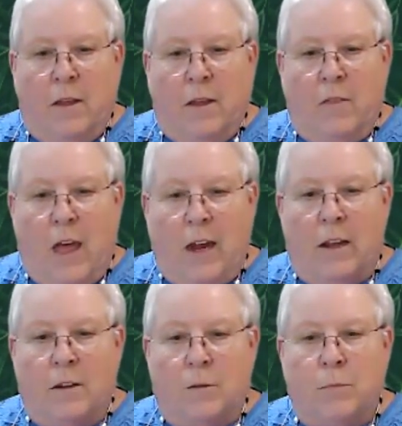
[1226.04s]
And that
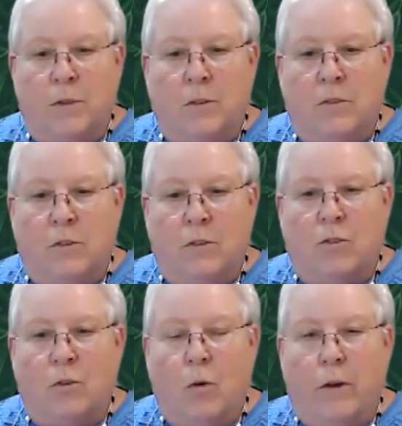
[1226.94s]
element is the
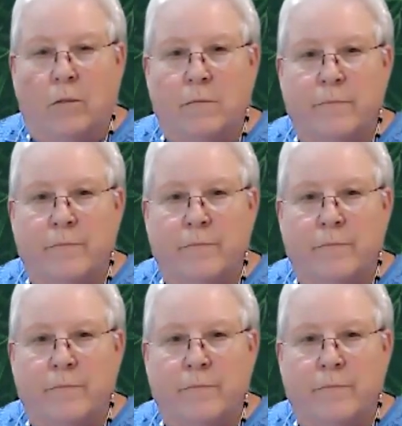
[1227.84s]
soil,